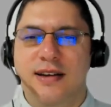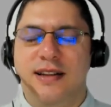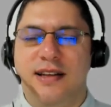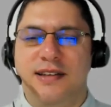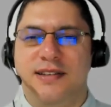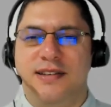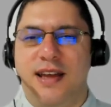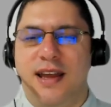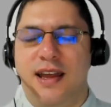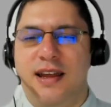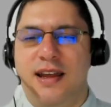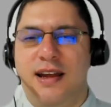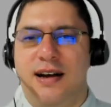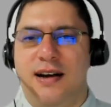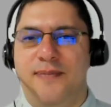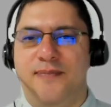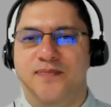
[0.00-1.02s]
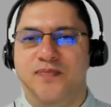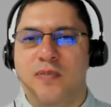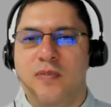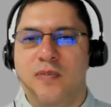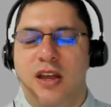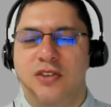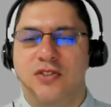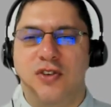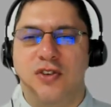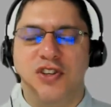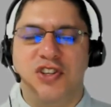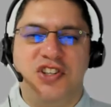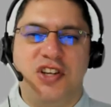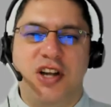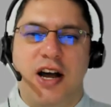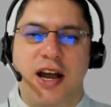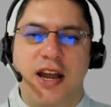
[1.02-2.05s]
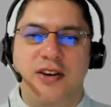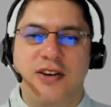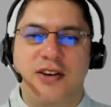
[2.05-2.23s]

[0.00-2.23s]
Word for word: let's say, um, such Me tires.